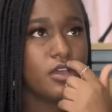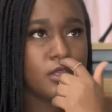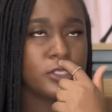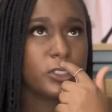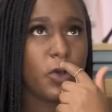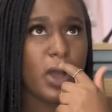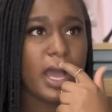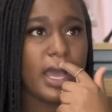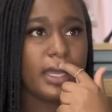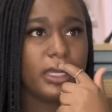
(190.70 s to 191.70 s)
So
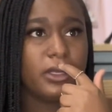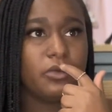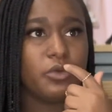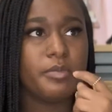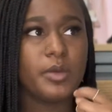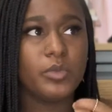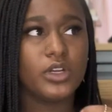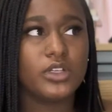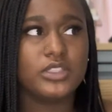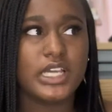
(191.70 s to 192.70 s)
I
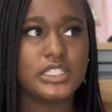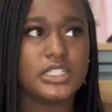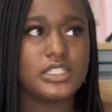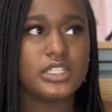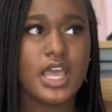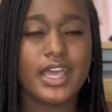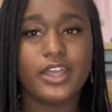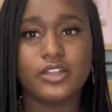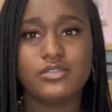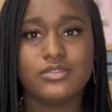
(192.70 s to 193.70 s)
remember they just
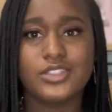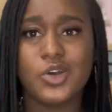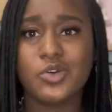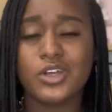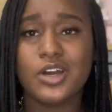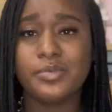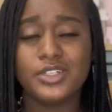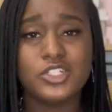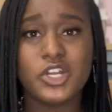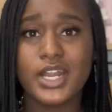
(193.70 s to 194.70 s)
had told a couple
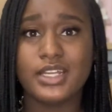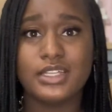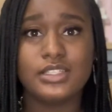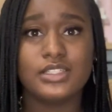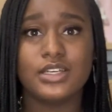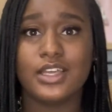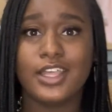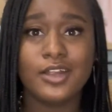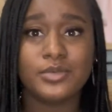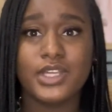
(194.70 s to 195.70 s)
of trainees to
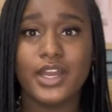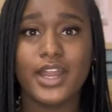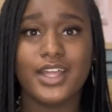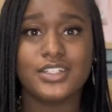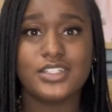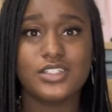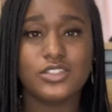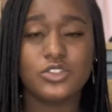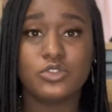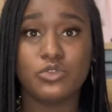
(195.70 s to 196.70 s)
get up there and just
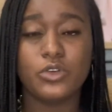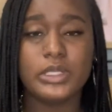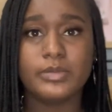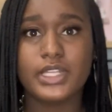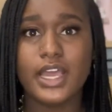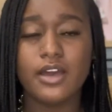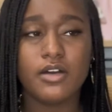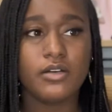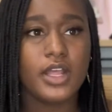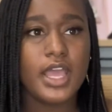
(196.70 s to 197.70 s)
throw them
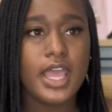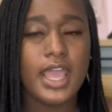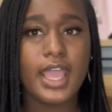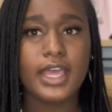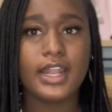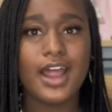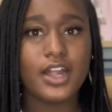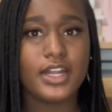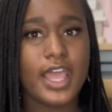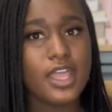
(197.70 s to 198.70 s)
down. And our
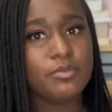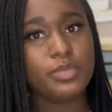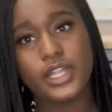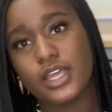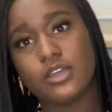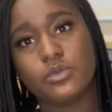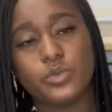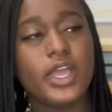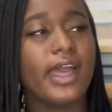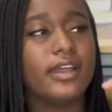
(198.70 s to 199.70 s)
nameplate,
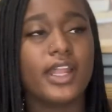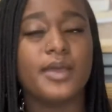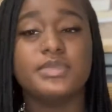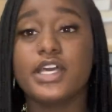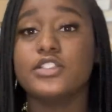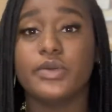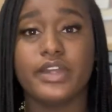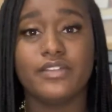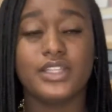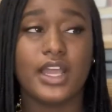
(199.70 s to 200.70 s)
we had name tags on
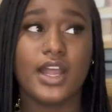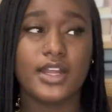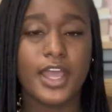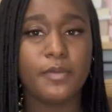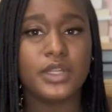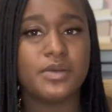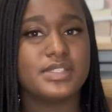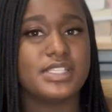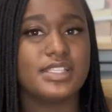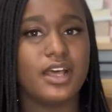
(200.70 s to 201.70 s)
everything. Our nameplate was
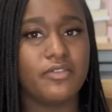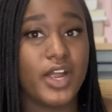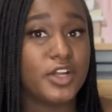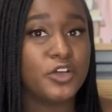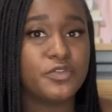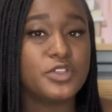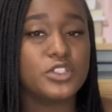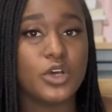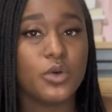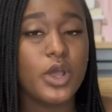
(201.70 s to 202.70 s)
inside of our duffel,
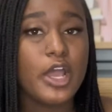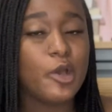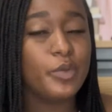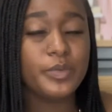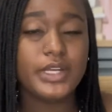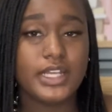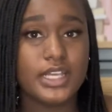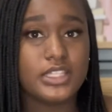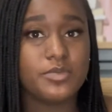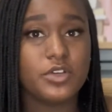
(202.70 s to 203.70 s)
so we wouldn't
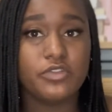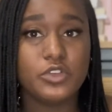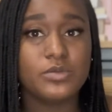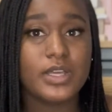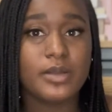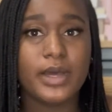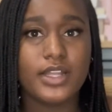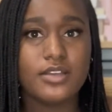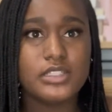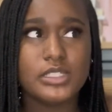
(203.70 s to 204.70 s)
get them confused with
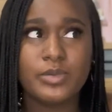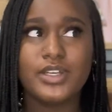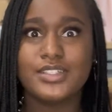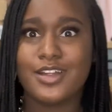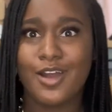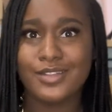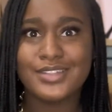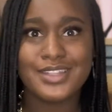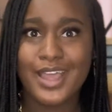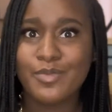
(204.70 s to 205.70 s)
anybody else's because they're all the
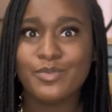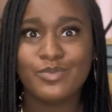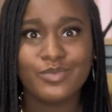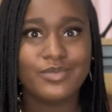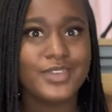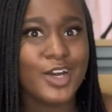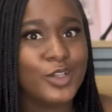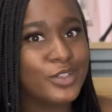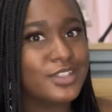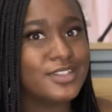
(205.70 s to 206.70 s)
same
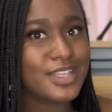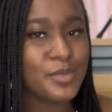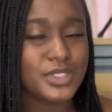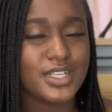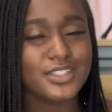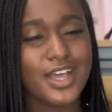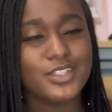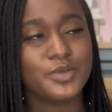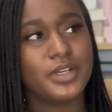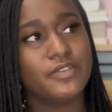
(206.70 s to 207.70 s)
color, the same exact size
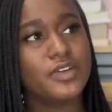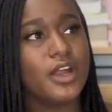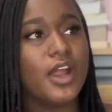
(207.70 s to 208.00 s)
or whatever.